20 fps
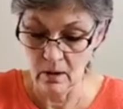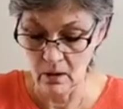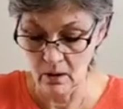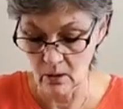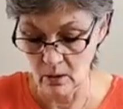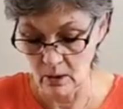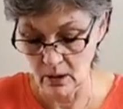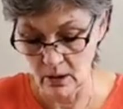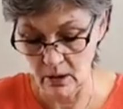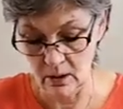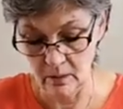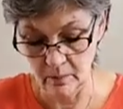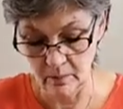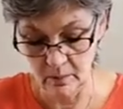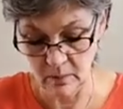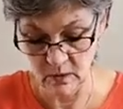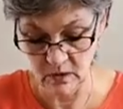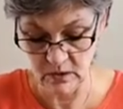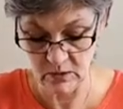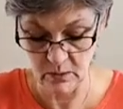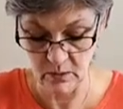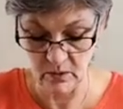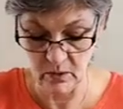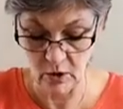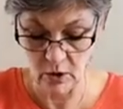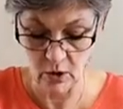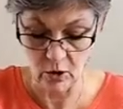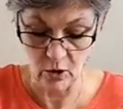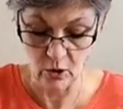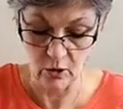Okay, so we've got
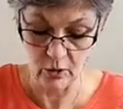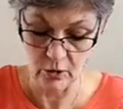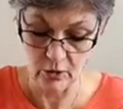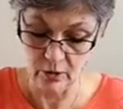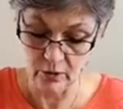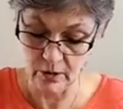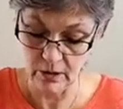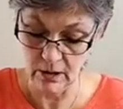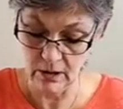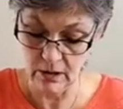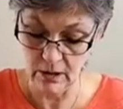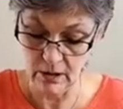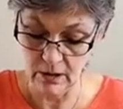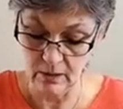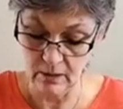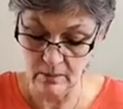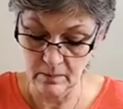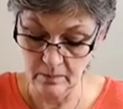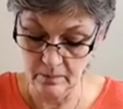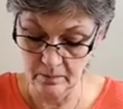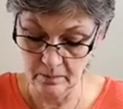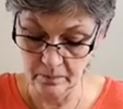all the green done.